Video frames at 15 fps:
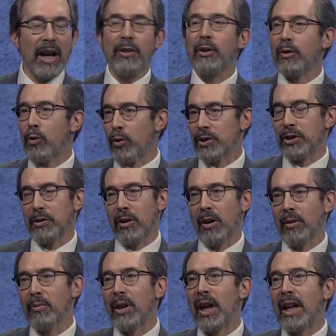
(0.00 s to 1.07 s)
And there
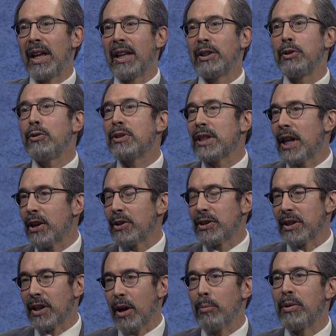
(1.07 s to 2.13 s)
are newsletters
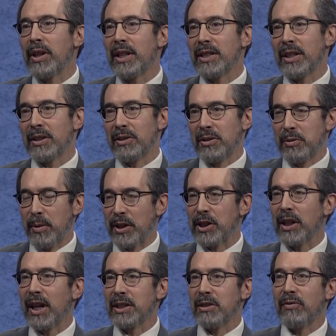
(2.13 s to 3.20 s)
and companies that
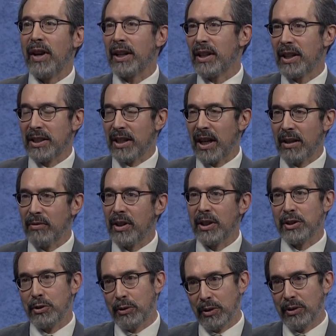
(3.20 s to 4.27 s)
specialize in finding these kind of
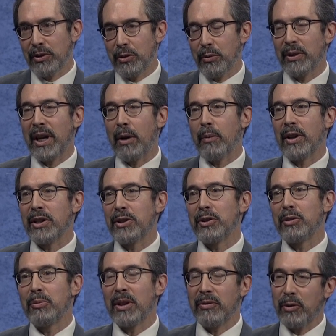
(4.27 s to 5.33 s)
deals. You can do it that way,
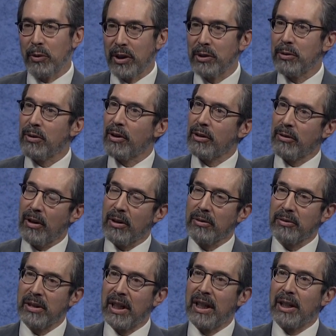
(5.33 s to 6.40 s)
too. But if you want to do it on your
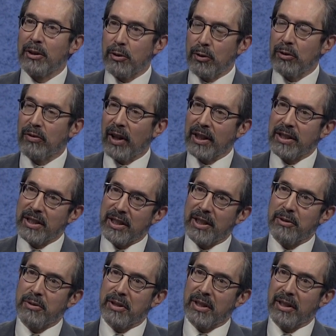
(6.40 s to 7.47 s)
own, Google Flights is an
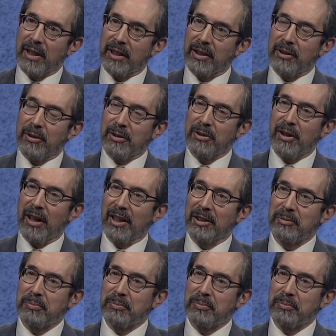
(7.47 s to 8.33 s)
interesting thing that you can try.